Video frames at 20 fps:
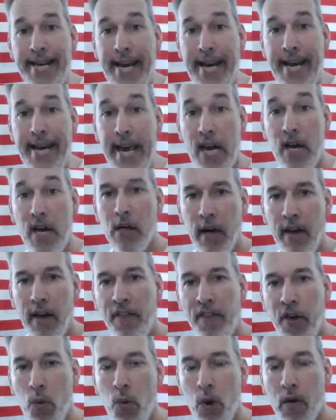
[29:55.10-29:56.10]
deal,
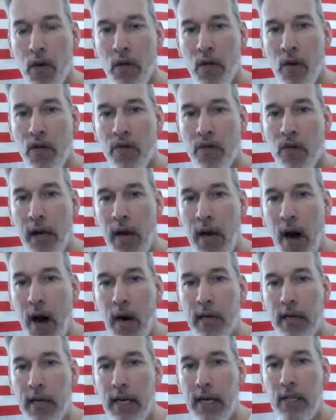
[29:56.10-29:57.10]
if you will, over in the
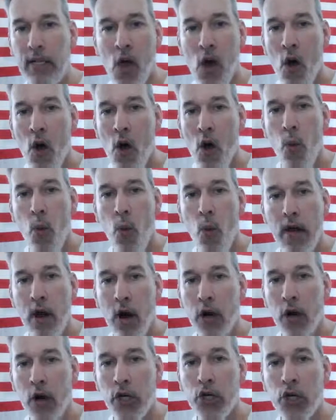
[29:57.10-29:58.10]
colonies.
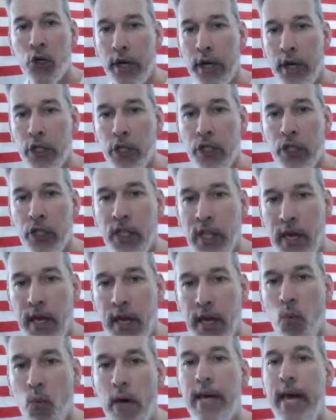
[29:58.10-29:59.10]
We are stretched
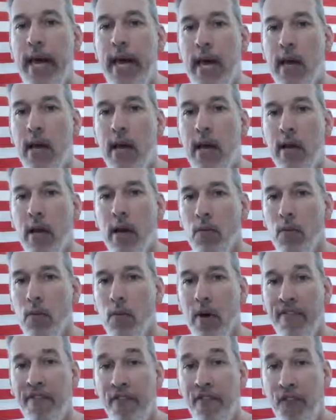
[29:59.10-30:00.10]
thin. We can't
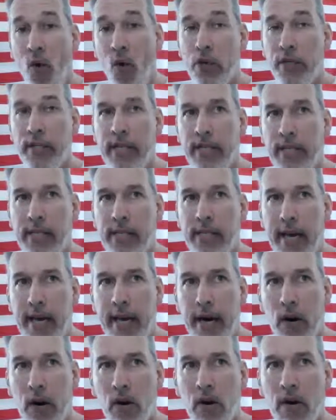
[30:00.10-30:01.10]
afford to
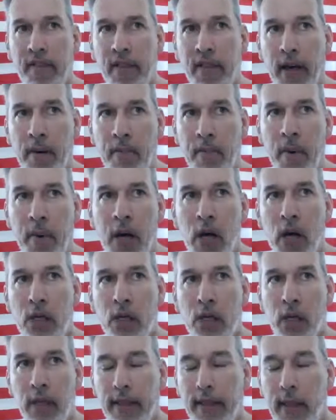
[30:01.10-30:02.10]
take care of them.
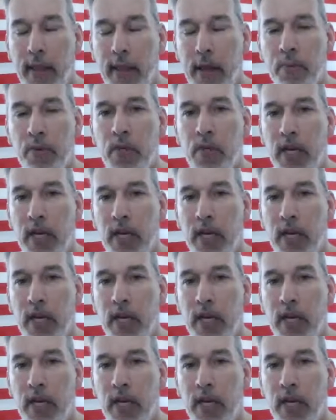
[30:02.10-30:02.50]
So let them